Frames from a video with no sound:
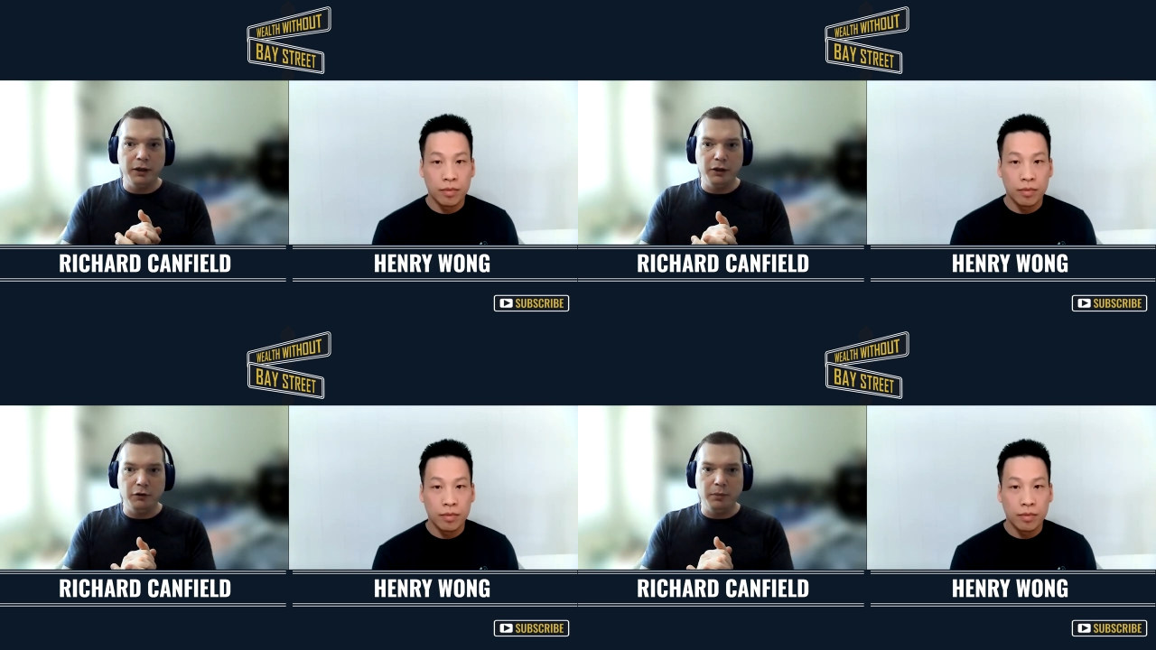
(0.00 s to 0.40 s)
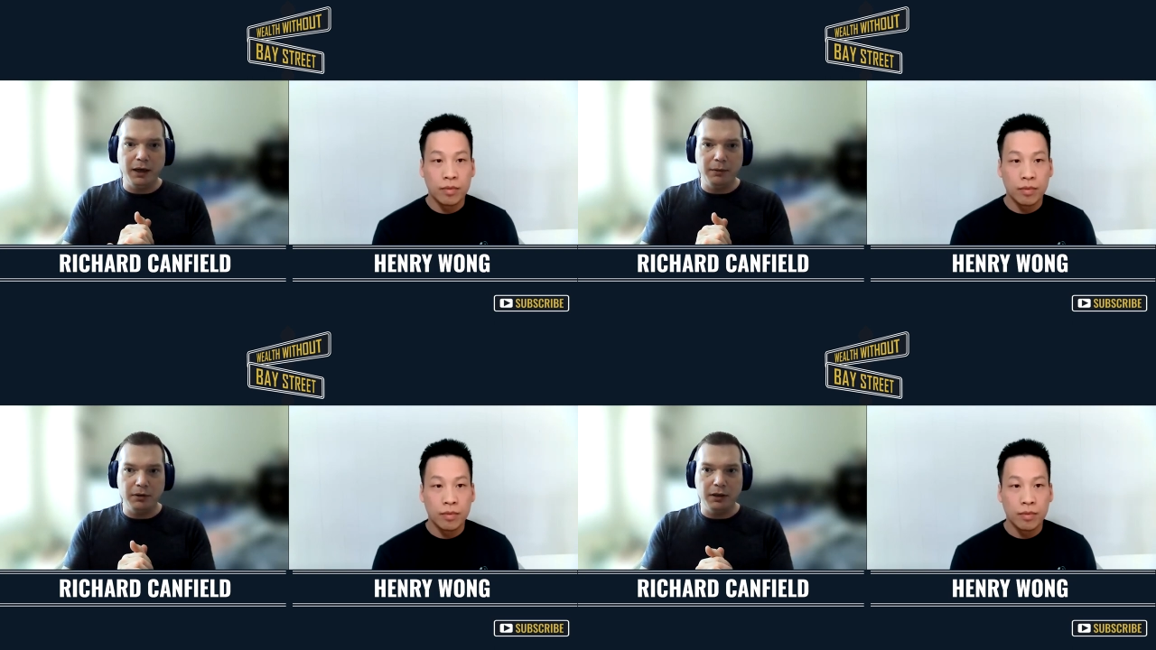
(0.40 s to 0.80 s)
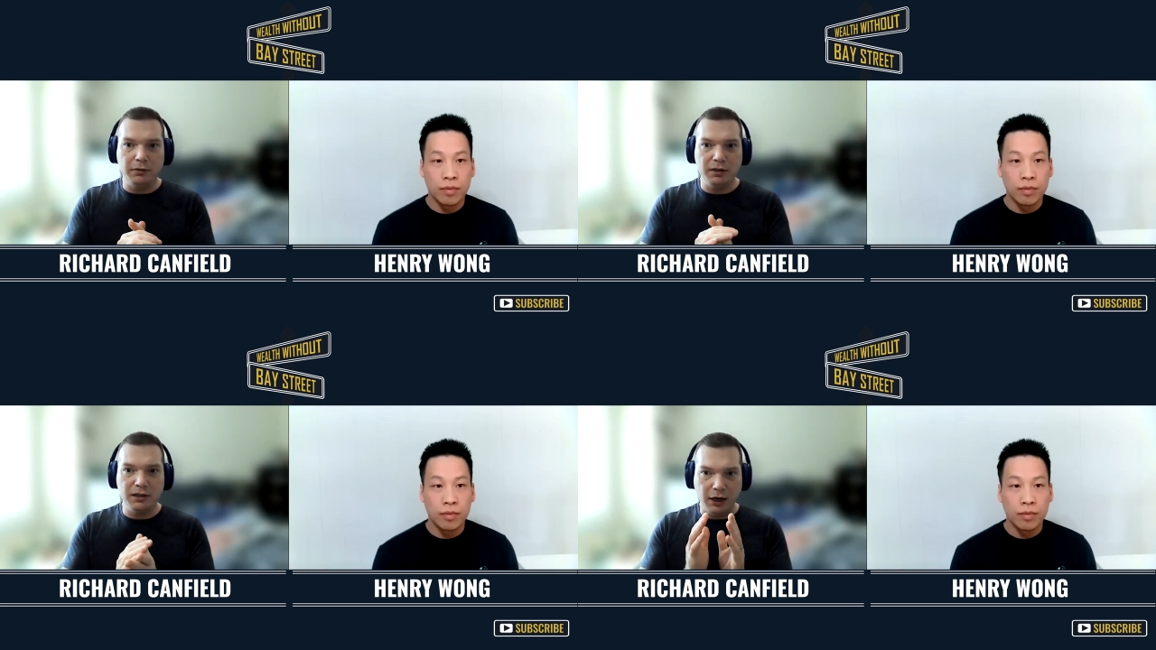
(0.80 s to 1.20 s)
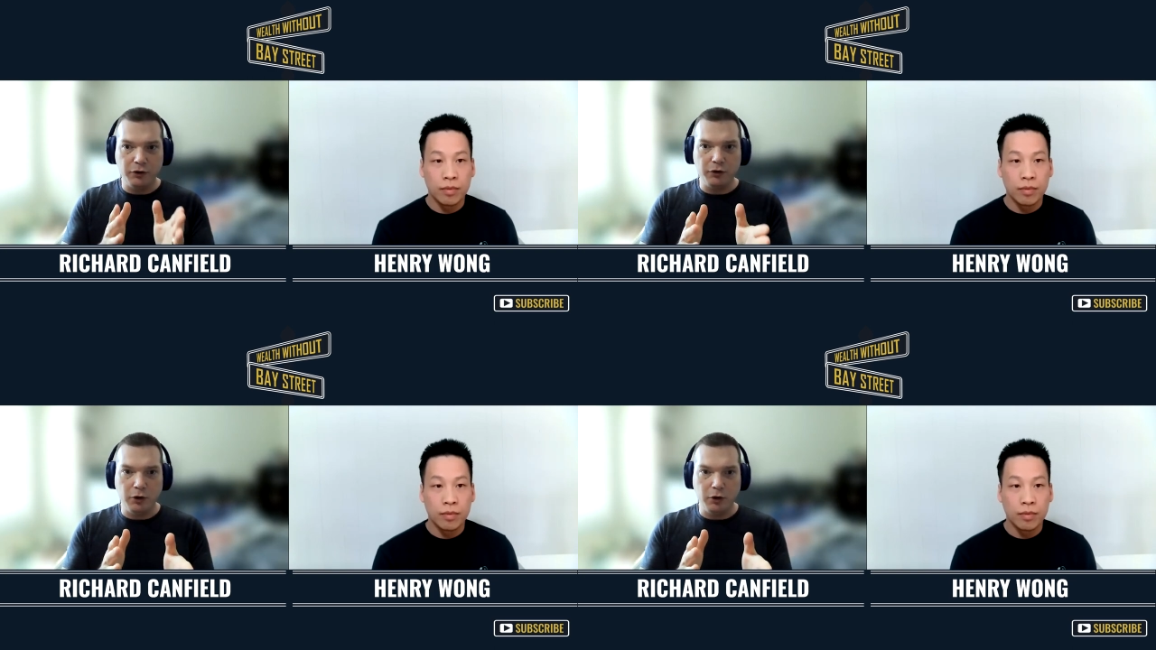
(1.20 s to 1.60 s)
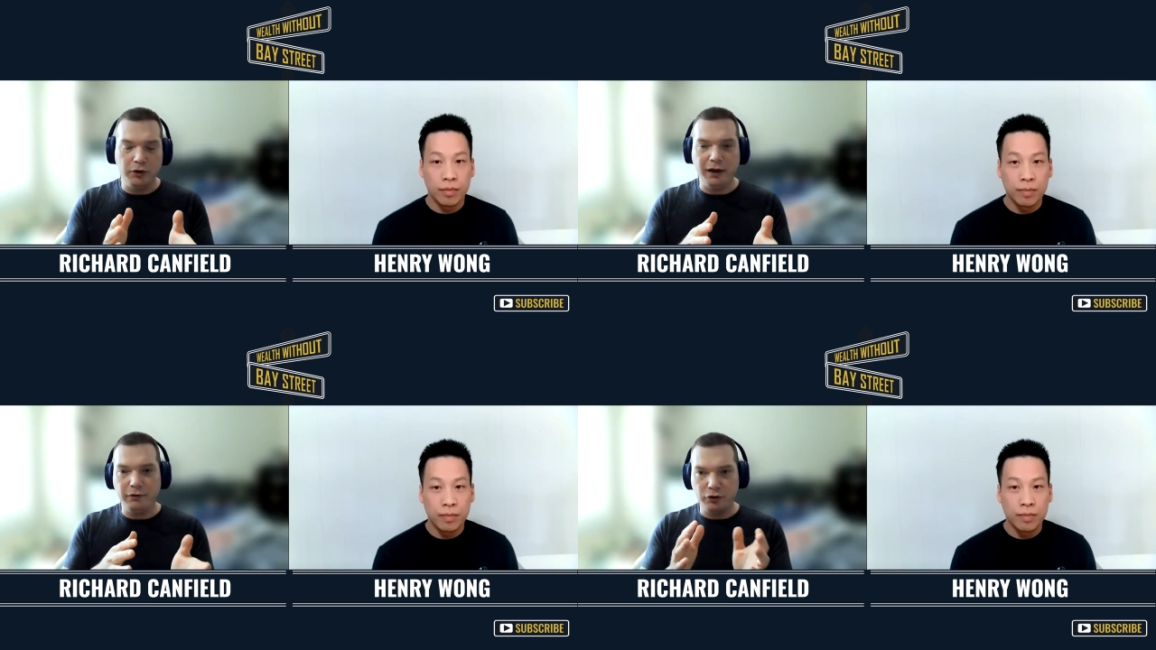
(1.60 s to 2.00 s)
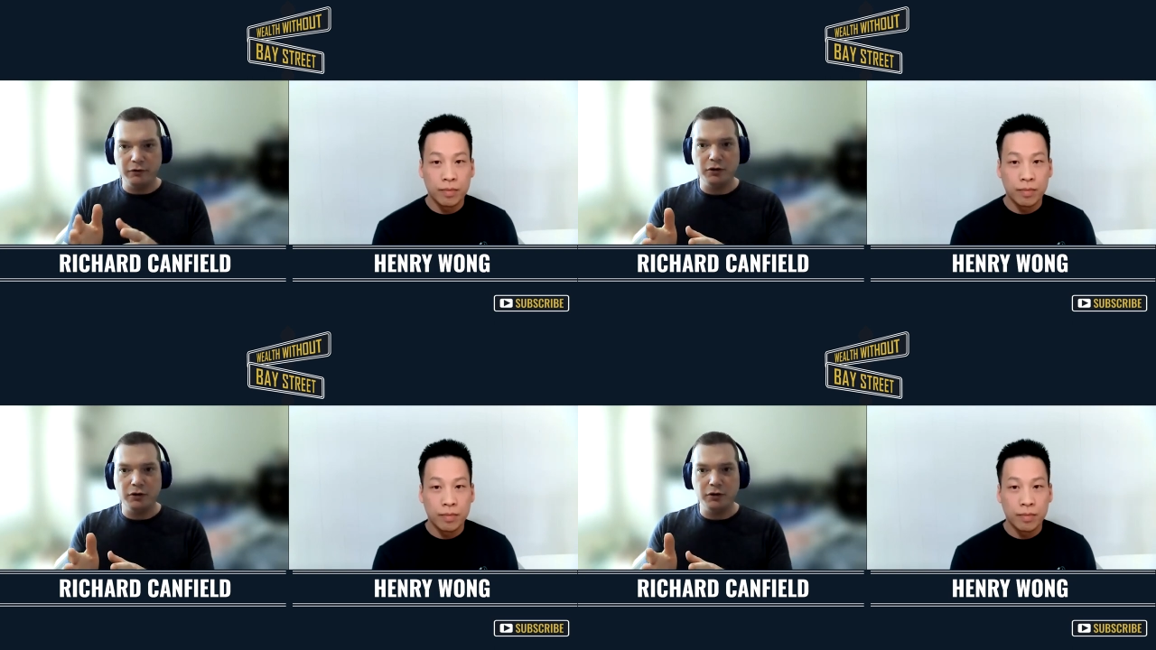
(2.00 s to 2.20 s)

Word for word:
Speaker 1: you've been able to stay on the road and you haven't driven